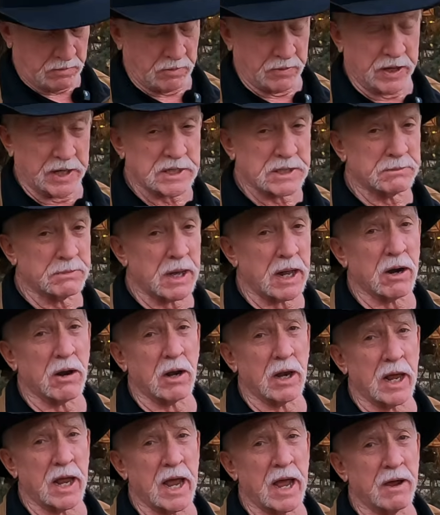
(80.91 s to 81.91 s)
Well, that's about
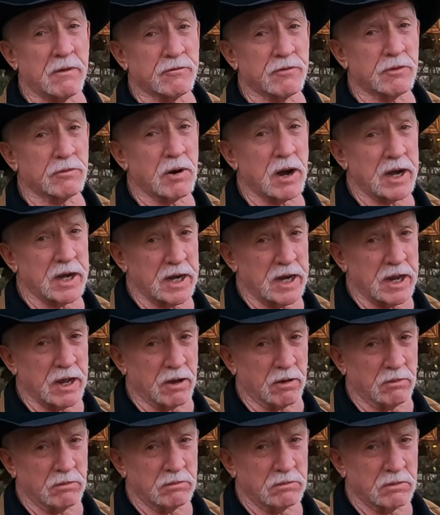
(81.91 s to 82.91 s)
all I have for right
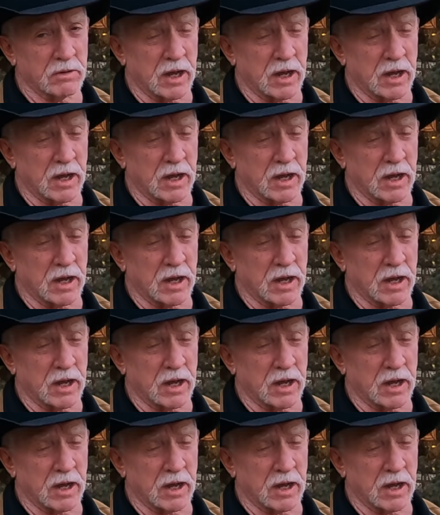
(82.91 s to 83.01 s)
now.